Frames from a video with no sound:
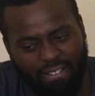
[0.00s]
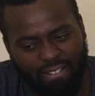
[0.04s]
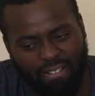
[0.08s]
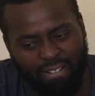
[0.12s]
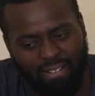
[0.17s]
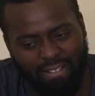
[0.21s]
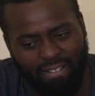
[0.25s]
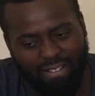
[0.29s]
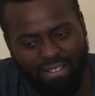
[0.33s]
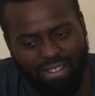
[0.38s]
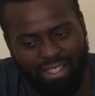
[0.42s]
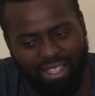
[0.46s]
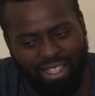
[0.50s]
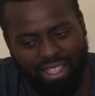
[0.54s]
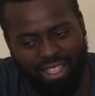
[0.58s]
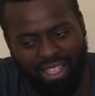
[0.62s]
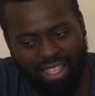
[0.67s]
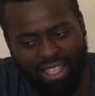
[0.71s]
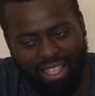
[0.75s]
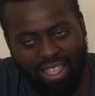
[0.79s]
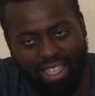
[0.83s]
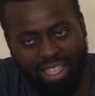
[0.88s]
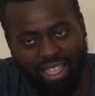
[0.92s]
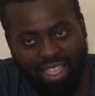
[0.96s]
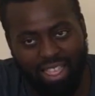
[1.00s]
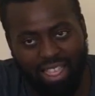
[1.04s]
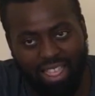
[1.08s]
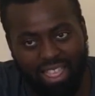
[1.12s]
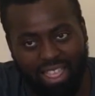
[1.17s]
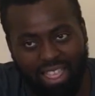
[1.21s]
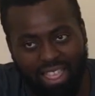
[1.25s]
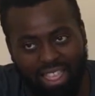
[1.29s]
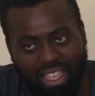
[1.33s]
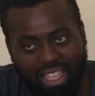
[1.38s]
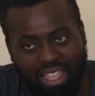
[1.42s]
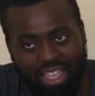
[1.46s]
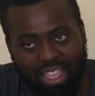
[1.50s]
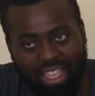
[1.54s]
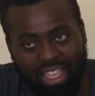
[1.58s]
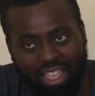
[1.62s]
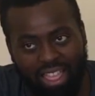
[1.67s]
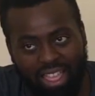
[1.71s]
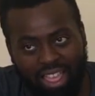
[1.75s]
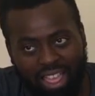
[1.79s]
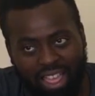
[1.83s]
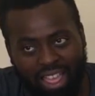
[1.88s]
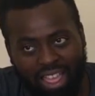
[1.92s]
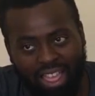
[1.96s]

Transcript: No words are spoken by the person on screen.